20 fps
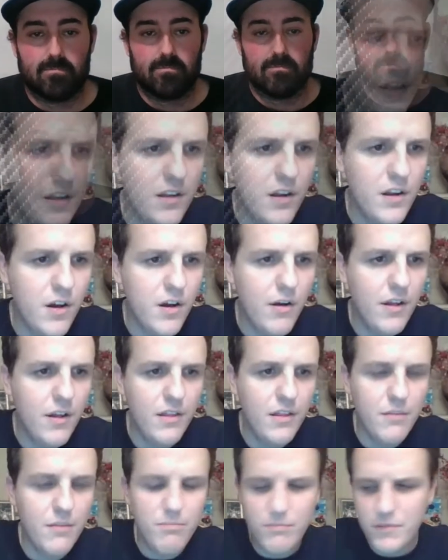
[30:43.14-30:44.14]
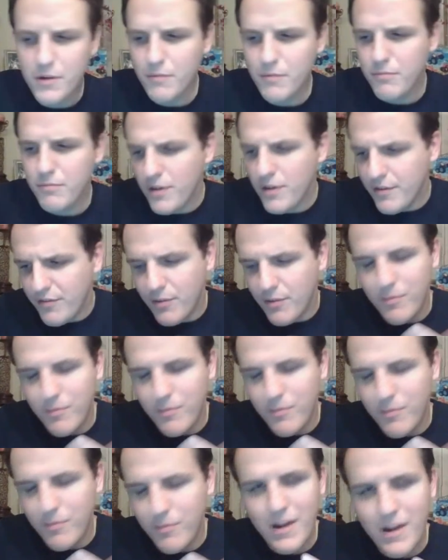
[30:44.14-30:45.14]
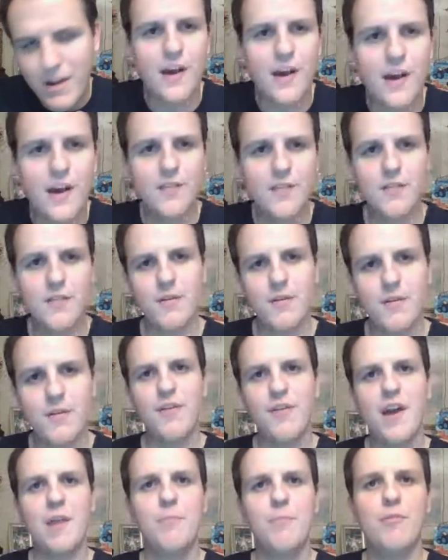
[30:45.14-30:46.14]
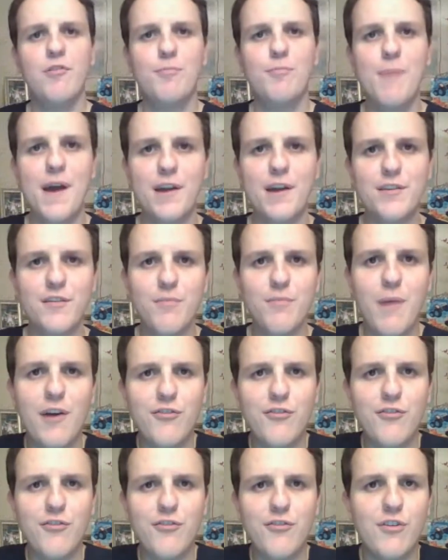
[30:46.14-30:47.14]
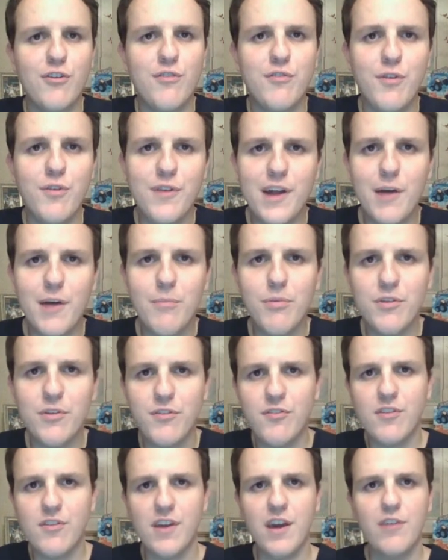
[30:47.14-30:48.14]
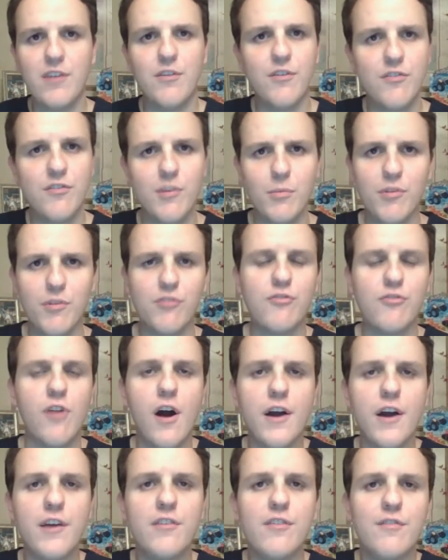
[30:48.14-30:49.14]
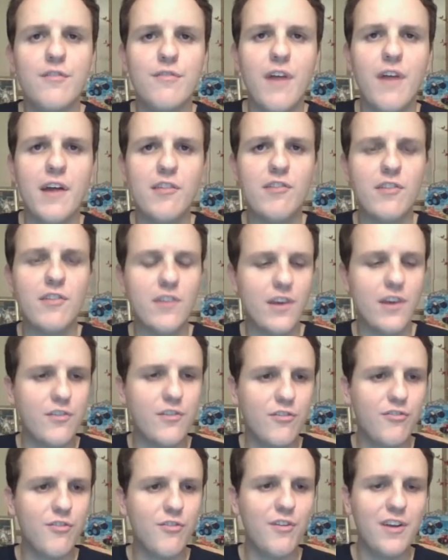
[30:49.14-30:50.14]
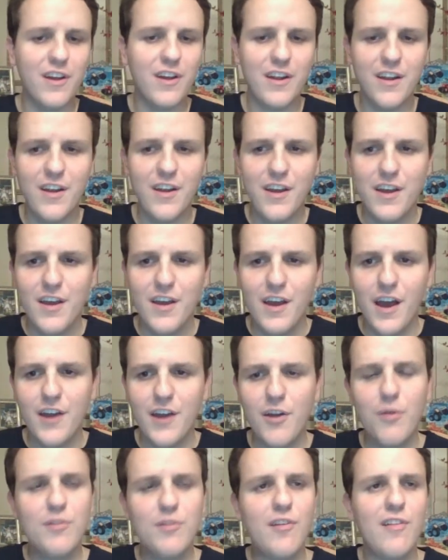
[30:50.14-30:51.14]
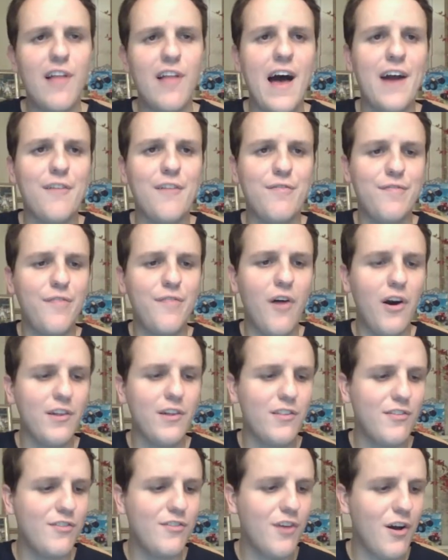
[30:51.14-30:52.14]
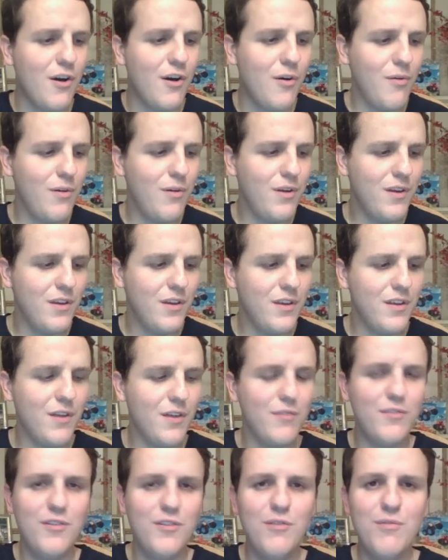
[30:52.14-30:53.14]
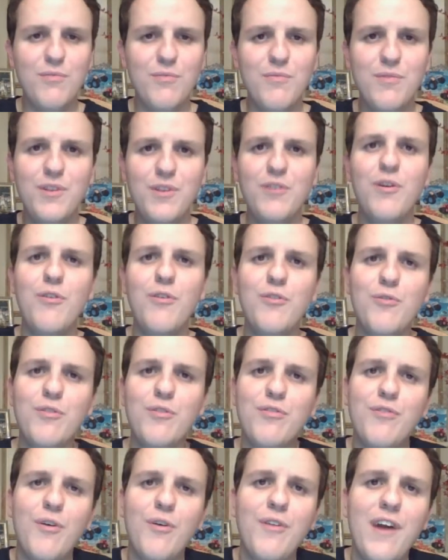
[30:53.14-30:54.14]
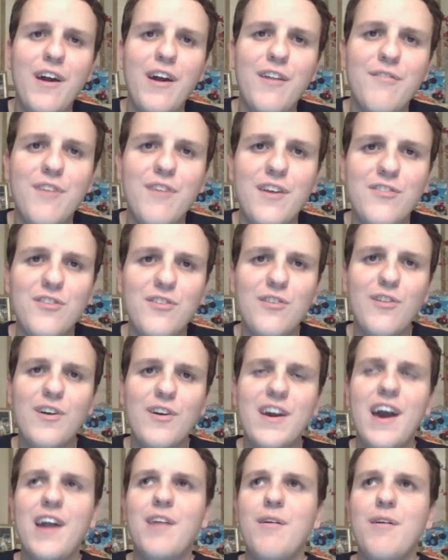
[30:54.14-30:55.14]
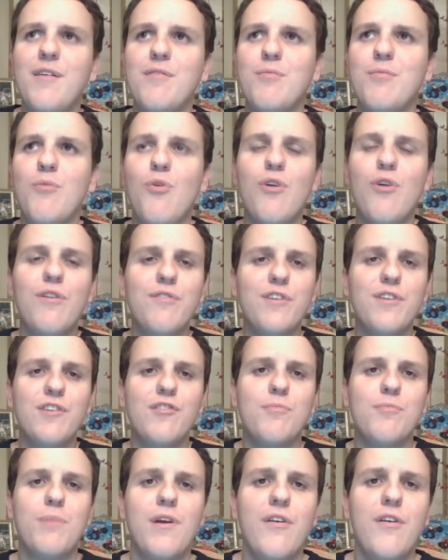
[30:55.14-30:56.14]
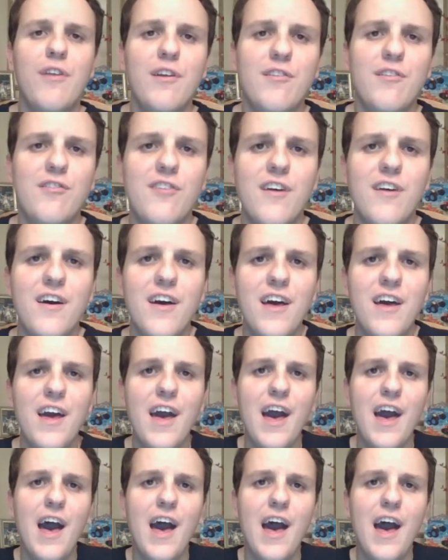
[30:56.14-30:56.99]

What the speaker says: Yeah, and looking from an outside, a fan perspective, Monster Truck Throwdown puts together some of the strongest events in the industry, and I know it's a lot of fun. So, when you go to a Throwdown event, do you look at it as more of an experience to